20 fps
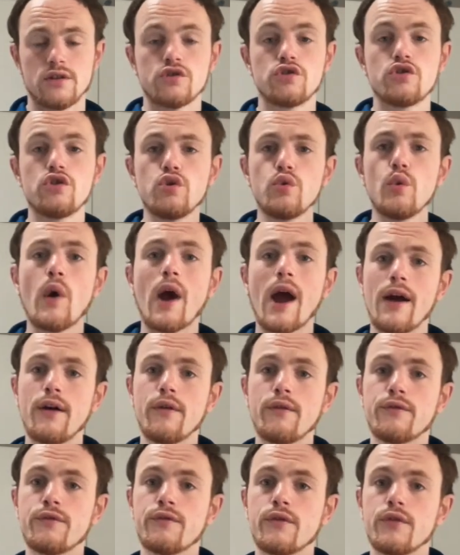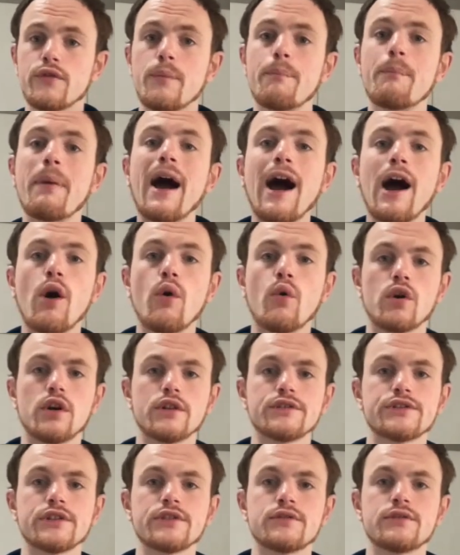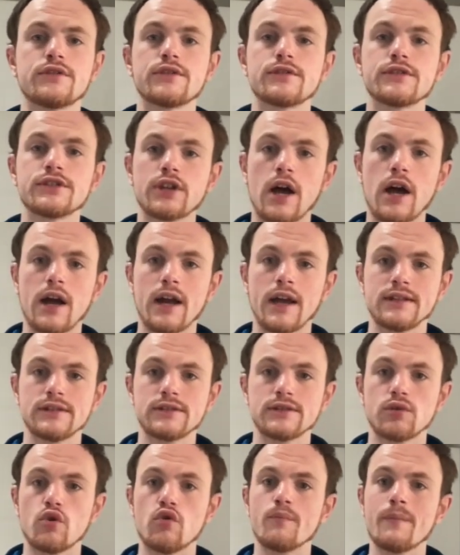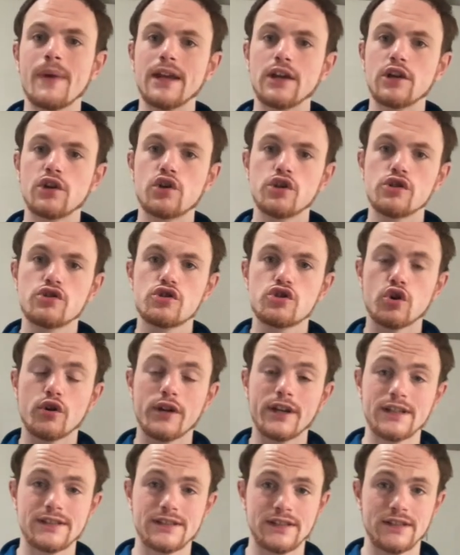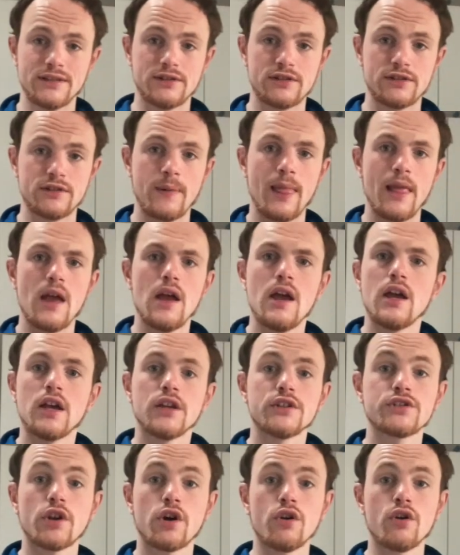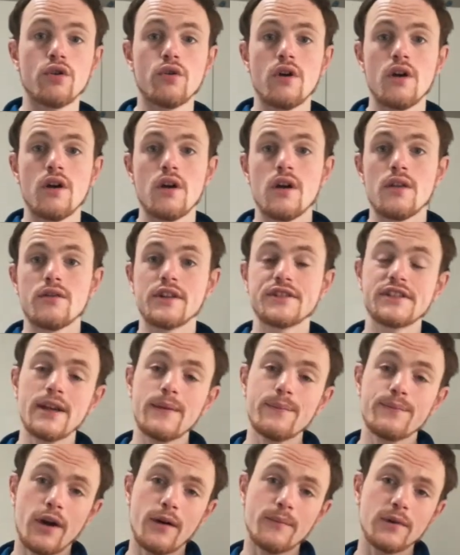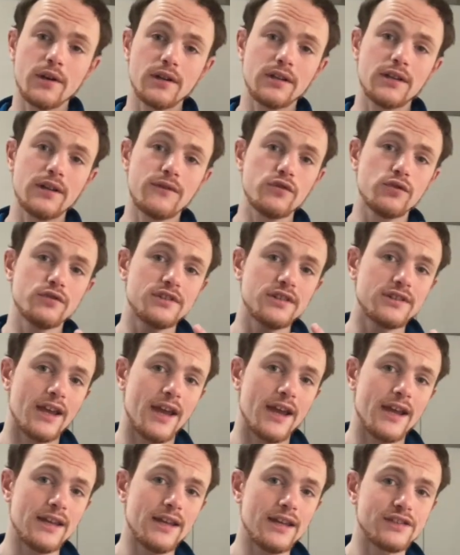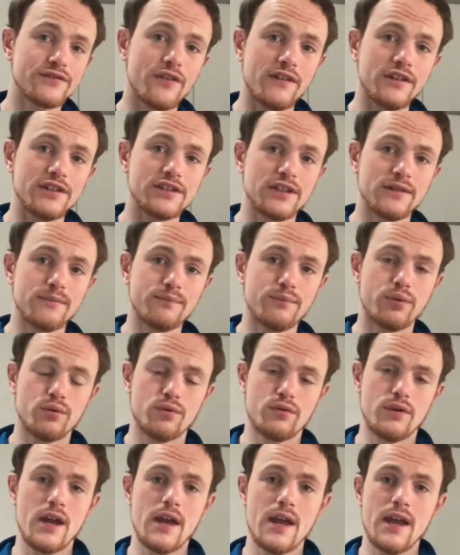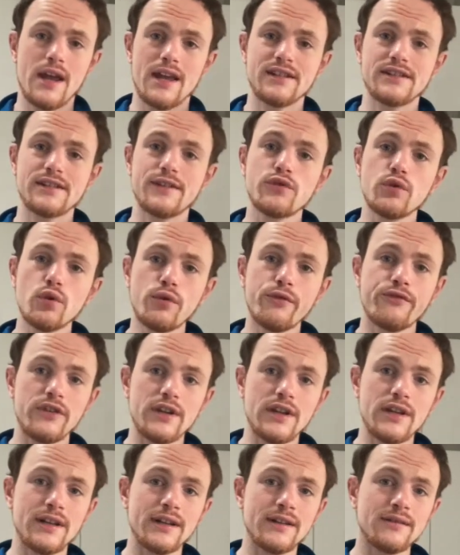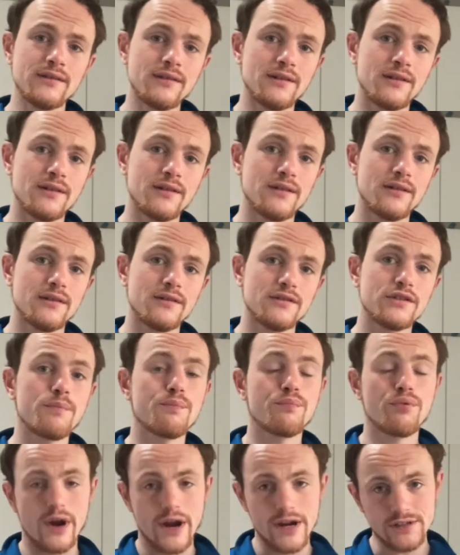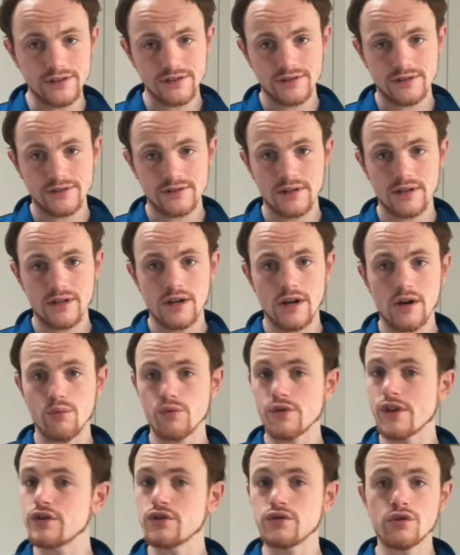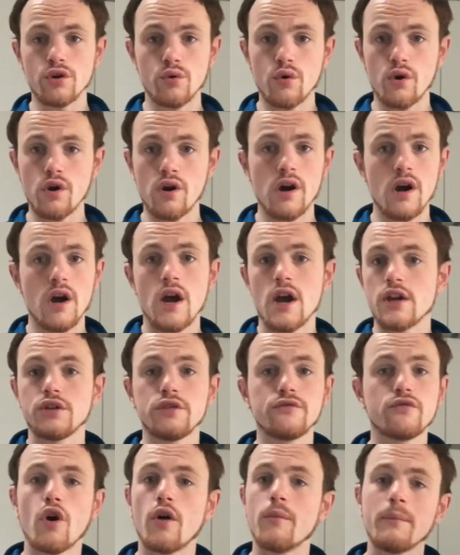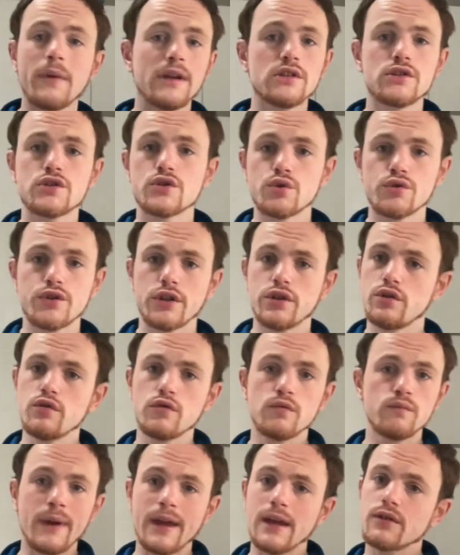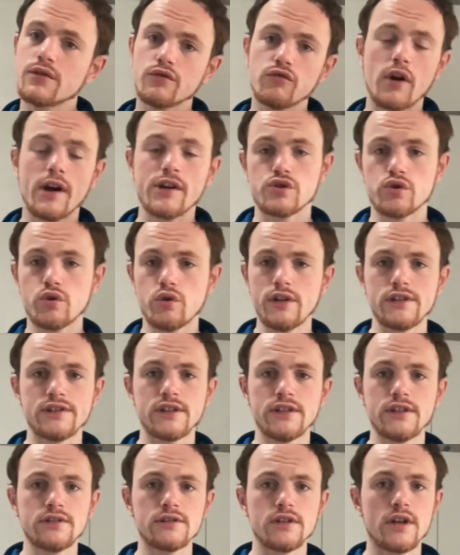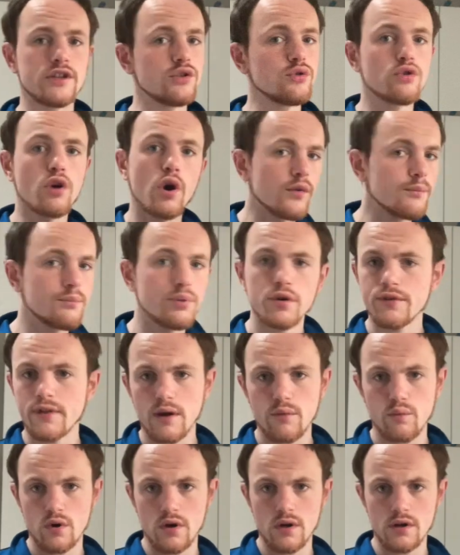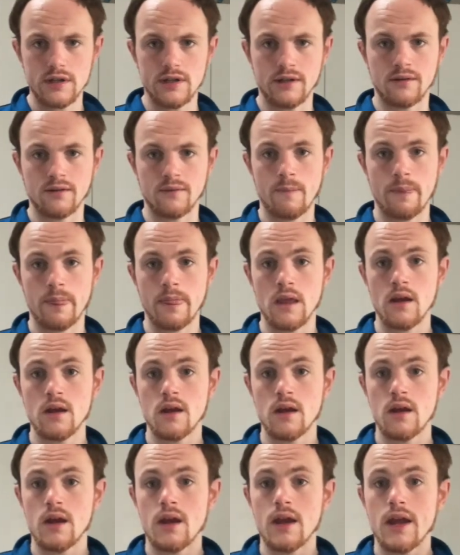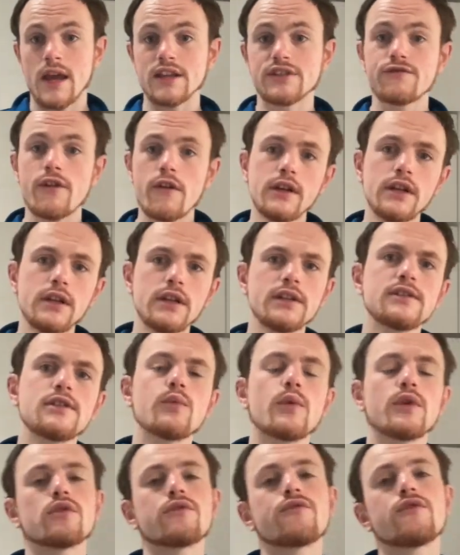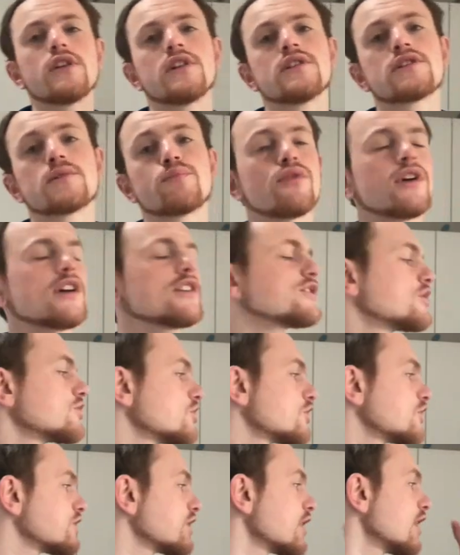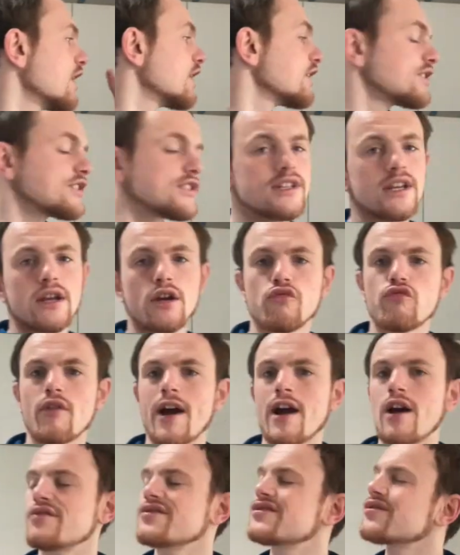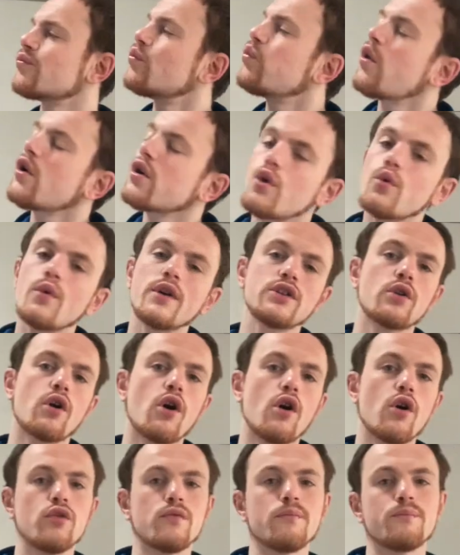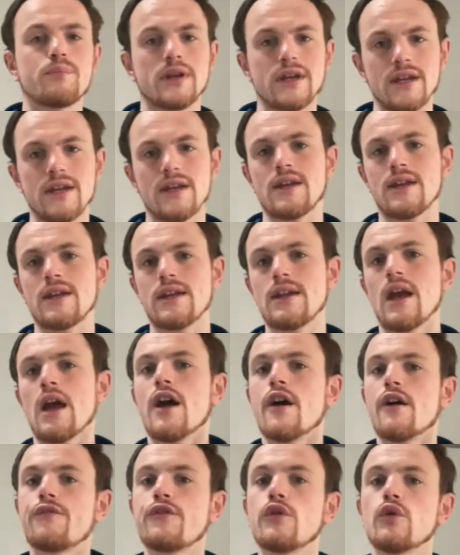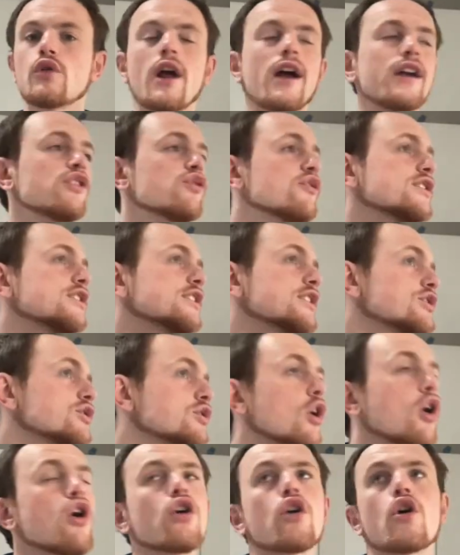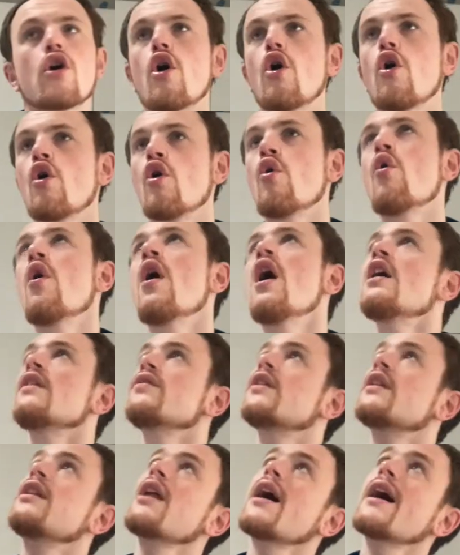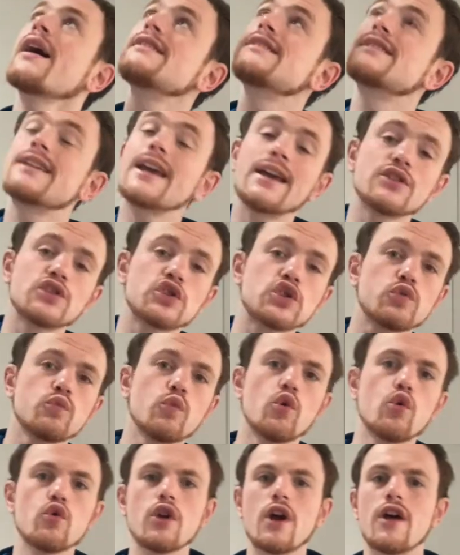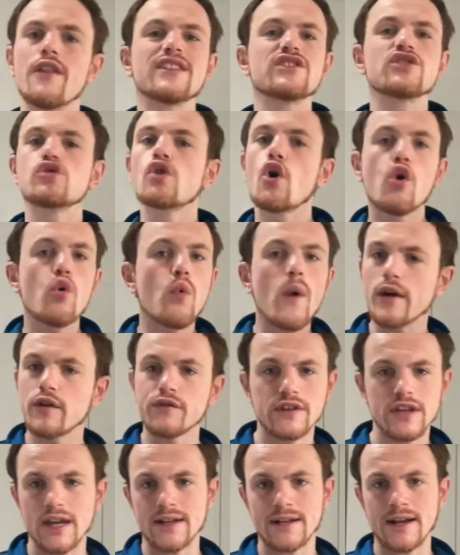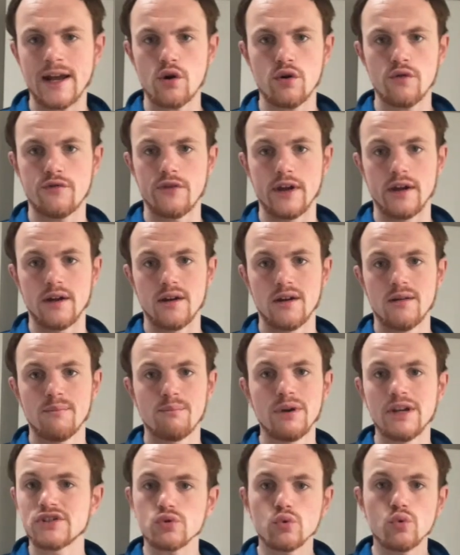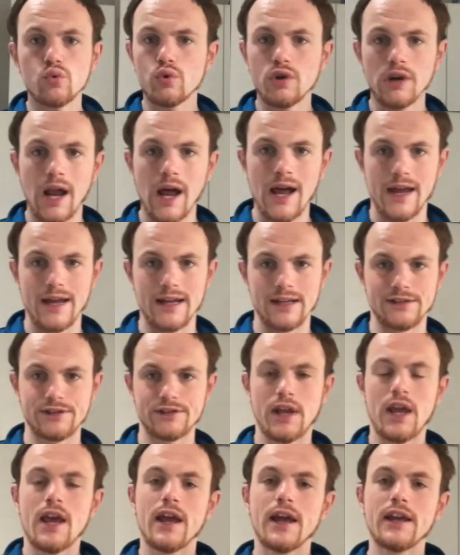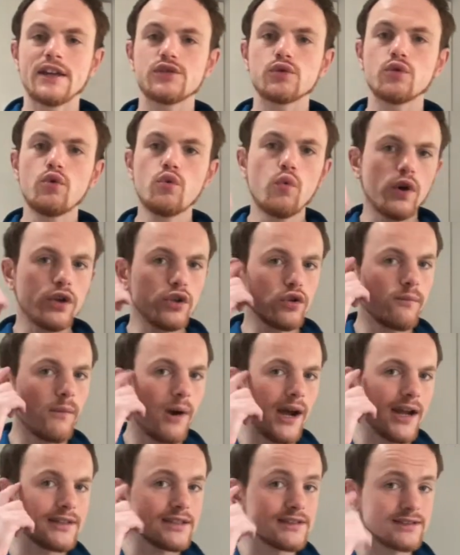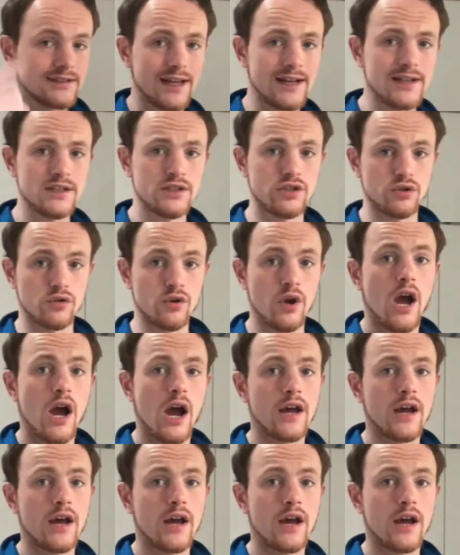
You have the power to decide or make good choices. So the tip that I'm going to give you today is very simple. Is if you're feeling depressed, well then you know what? You've got to make sure that you make the right choices and you go and put that work in. It's very easy when you're feeling depressed to just sit around and wallow in your own pity, feel like you're in this dark hole, the light's getting smaller, there's no way of getting out of it. But it's all lies. It's all what your mind is telling you.